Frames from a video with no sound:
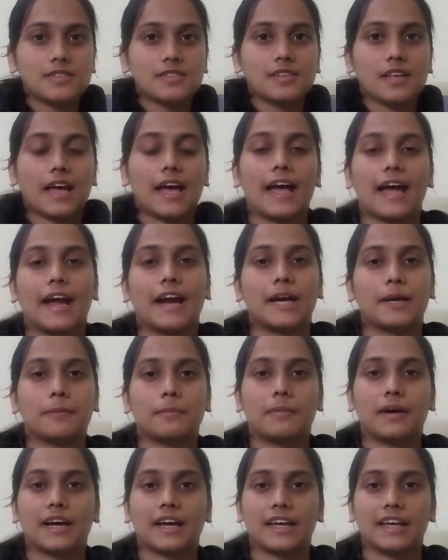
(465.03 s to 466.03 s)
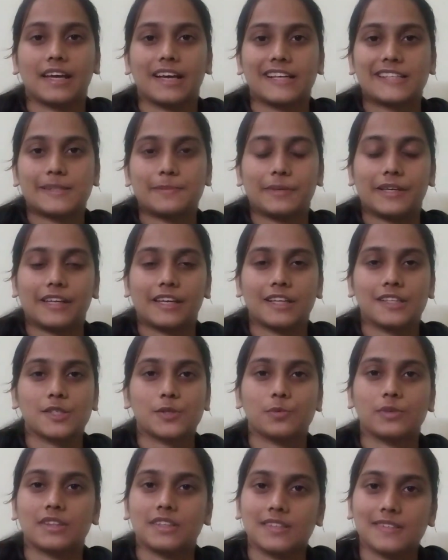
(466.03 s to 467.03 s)
and my experience with
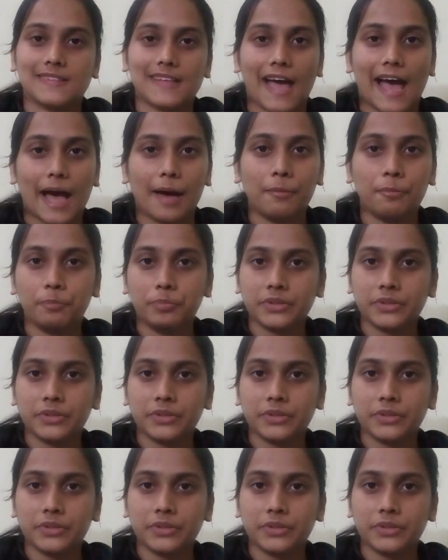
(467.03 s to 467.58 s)
this app.